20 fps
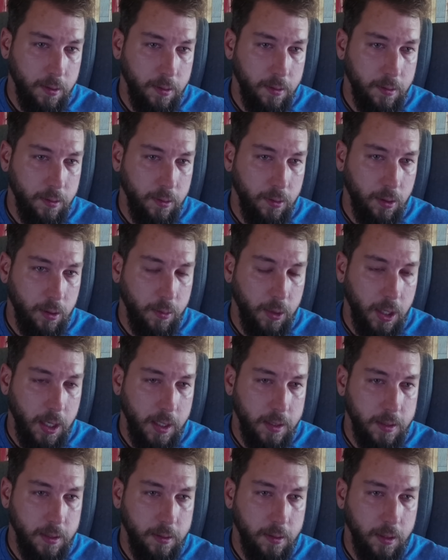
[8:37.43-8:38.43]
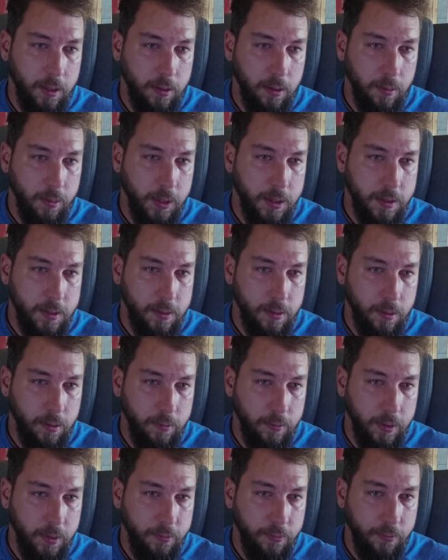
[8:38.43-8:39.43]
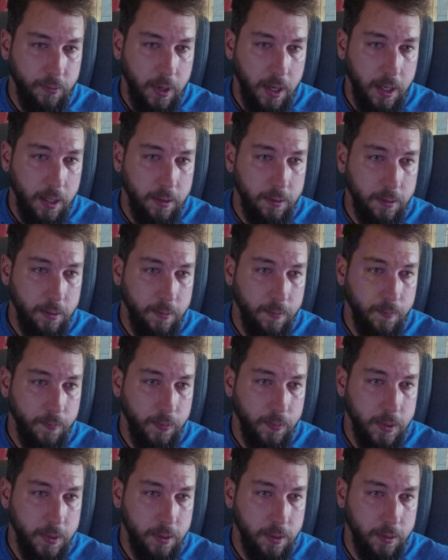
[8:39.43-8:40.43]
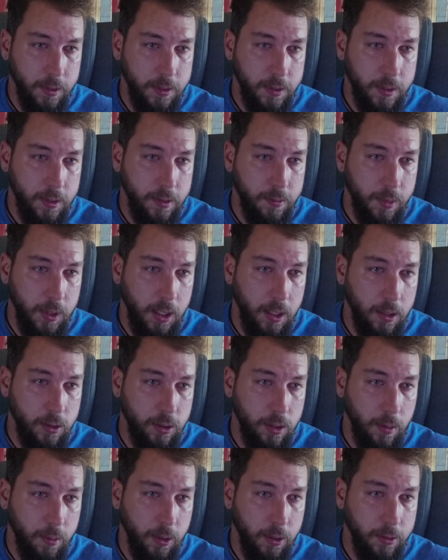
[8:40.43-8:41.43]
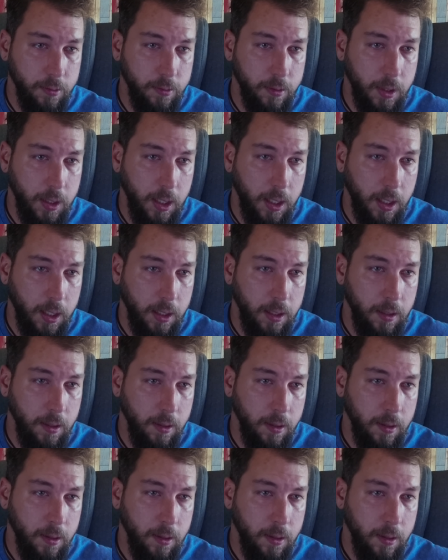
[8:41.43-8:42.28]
normalize it a little bit. So we find, so this is BHWK,